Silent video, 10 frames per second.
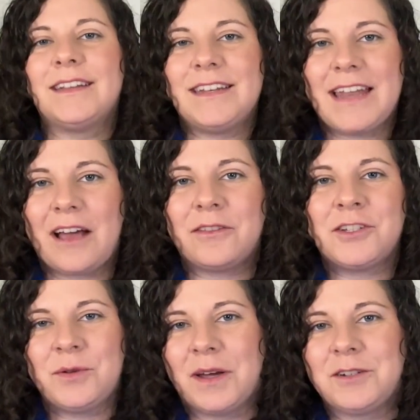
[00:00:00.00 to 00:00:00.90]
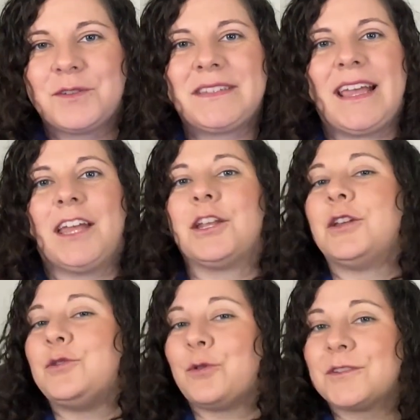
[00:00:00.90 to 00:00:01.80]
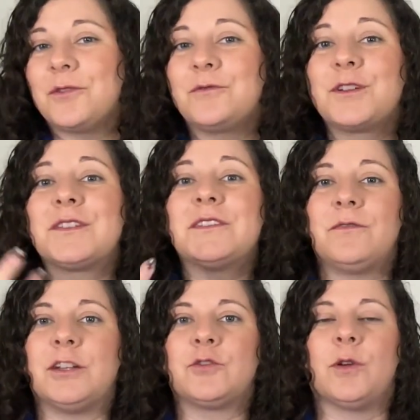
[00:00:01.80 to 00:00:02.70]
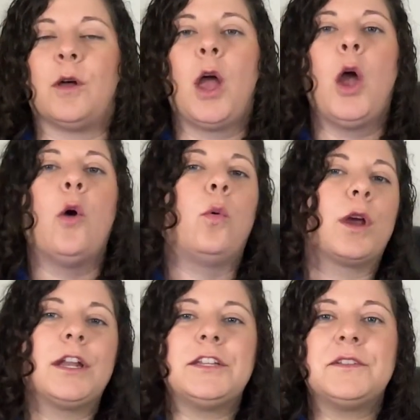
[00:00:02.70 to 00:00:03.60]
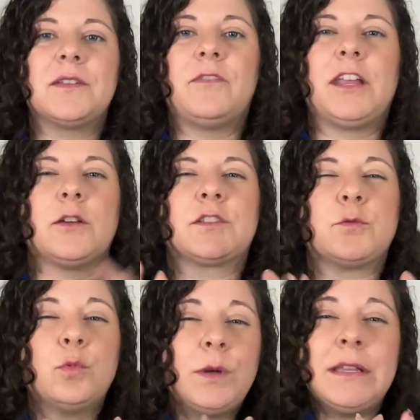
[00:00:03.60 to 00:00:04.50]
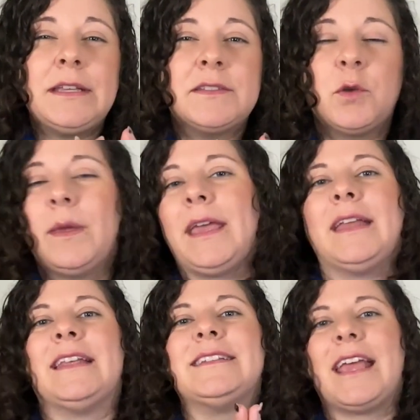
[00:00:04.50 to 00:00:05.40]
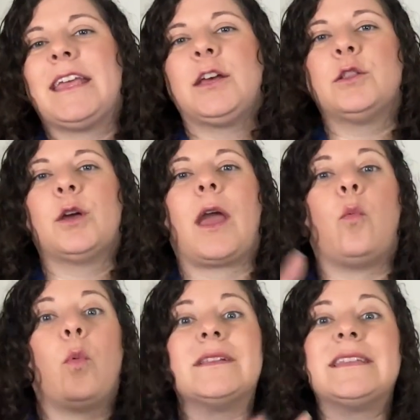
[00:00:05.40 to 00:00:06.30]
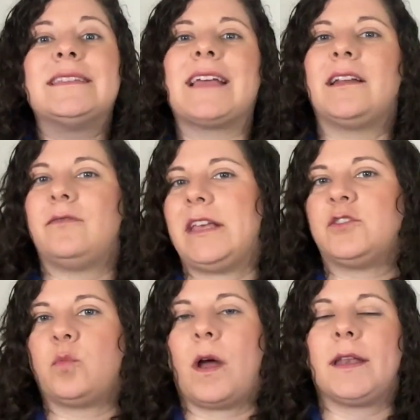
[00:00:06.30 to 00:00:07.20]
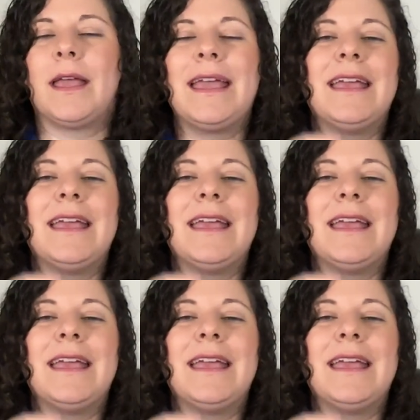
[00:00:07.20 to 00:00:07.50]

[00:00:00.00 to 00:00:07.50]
Now that you understand dorsal versus ventral, we're going to do some videos really zooming in and taking a look at what's inside of each one.